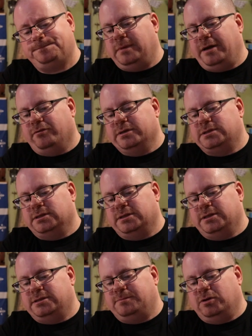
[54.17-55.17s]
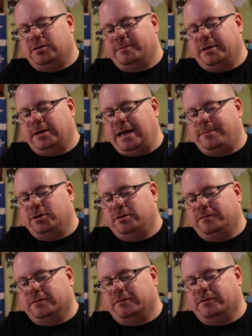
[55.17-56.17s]
I recently spoke about
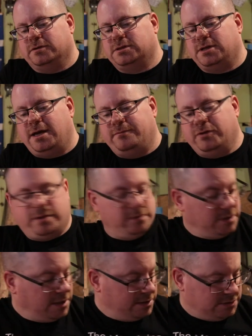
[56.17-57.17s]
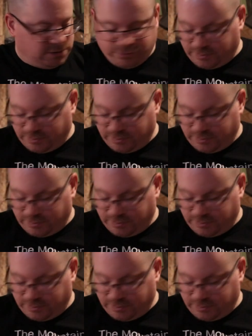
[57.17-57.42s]
amadou for the first time with you guys